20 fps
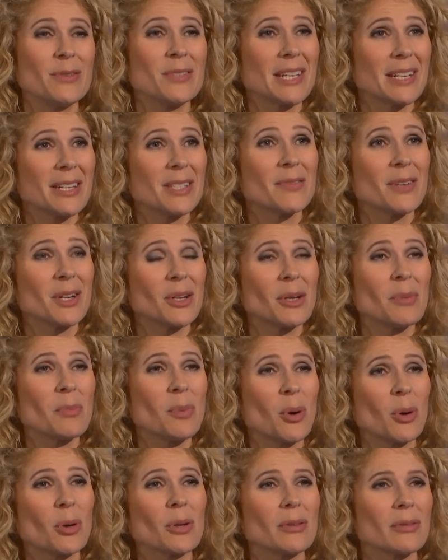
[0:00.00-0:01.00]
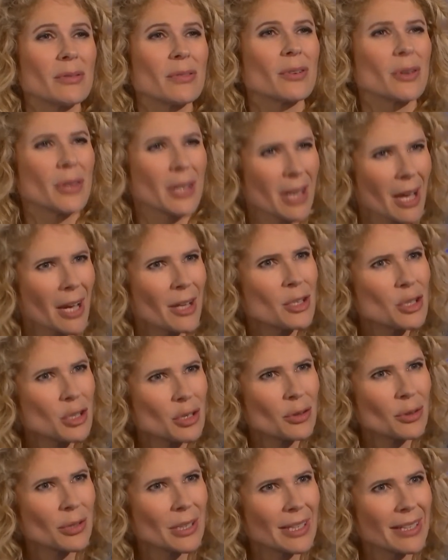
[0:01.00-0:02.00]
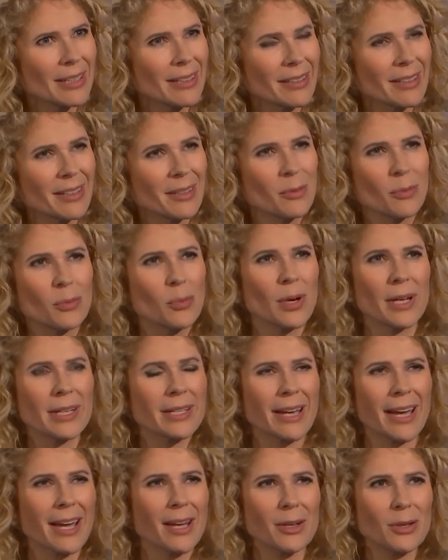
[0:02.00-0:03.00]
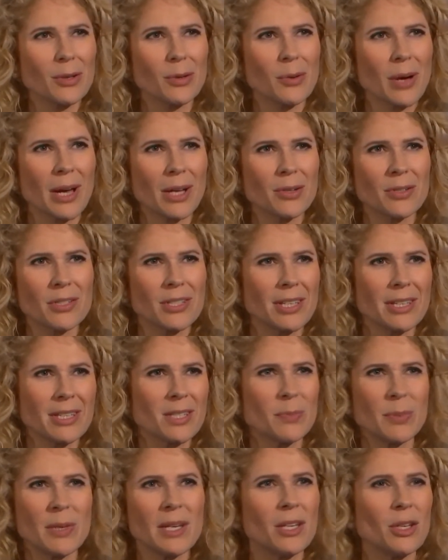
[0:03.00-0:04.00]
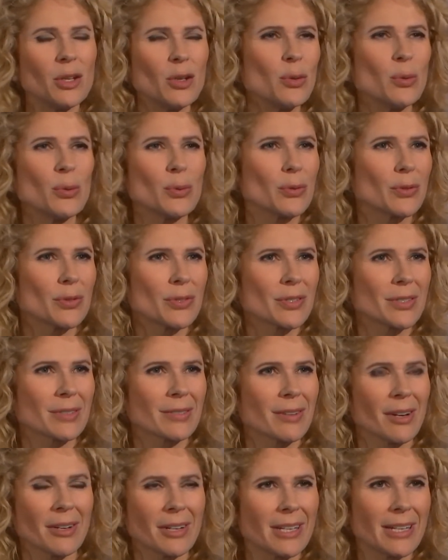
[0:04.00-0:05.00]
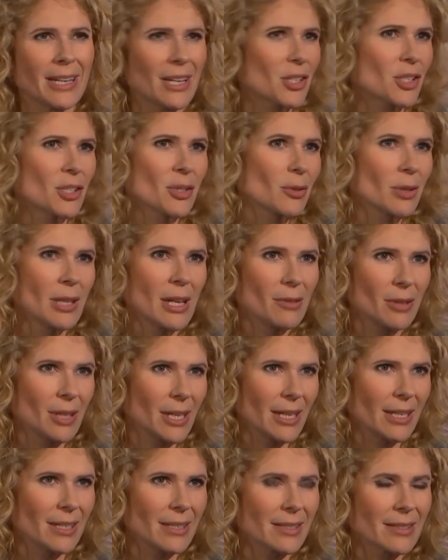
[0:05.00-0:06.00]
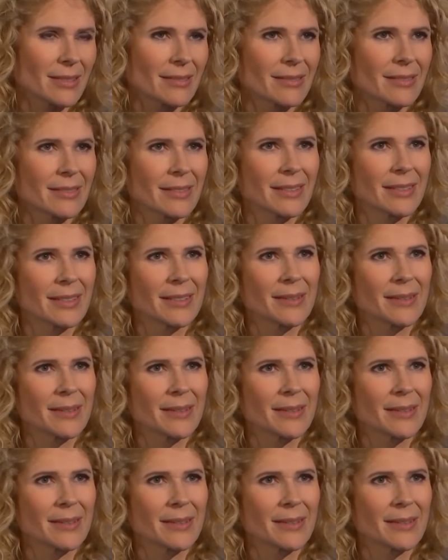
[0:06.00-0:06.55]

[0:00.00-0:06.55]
And you've said it's very important for the country. How do you see this being used on a national level, I guess?